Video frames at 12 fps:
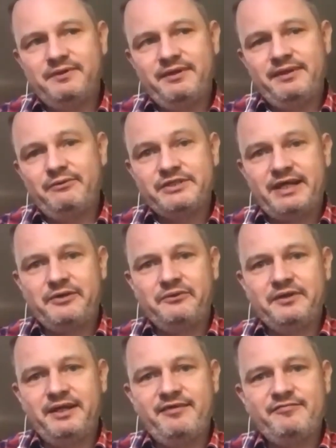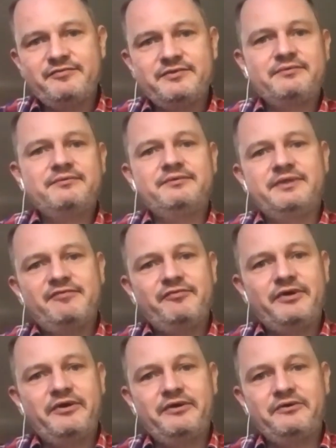they'll stack you on the left. And if
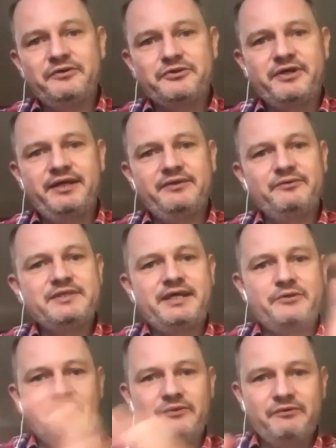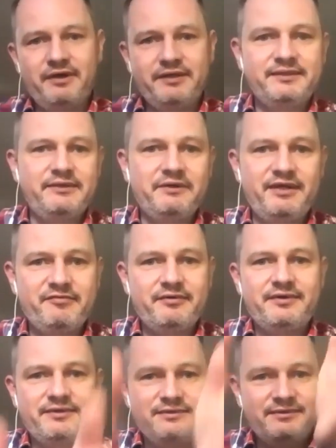you're going on the train, they'll stack you on the right, and they'll leave a
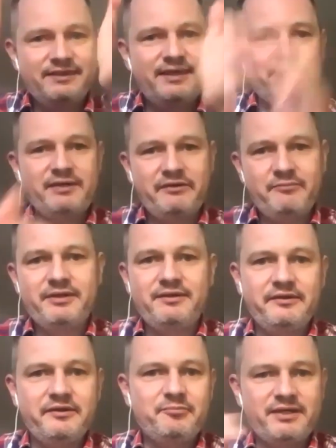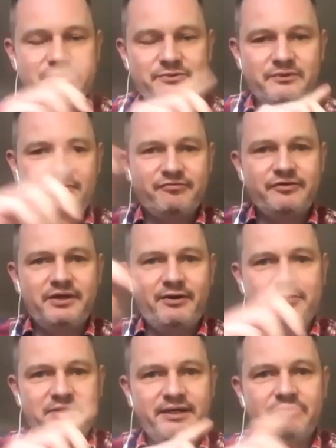gap down the middle, and the police will come and go
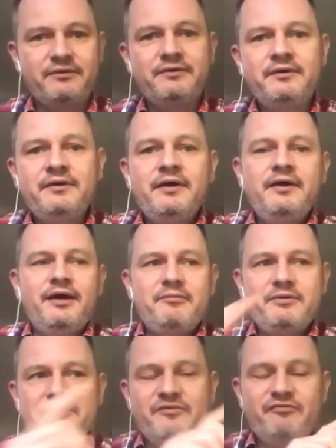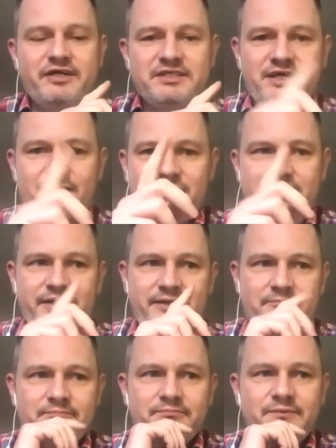up and down. I mean, the first time I
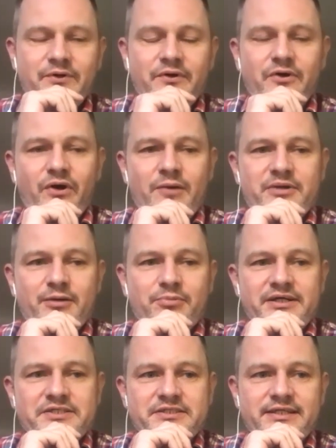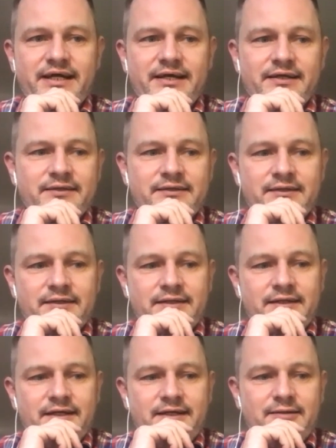got caught up in Operation Stack,
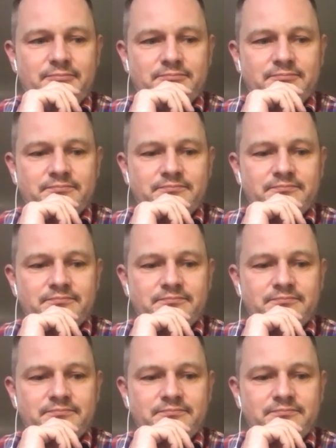I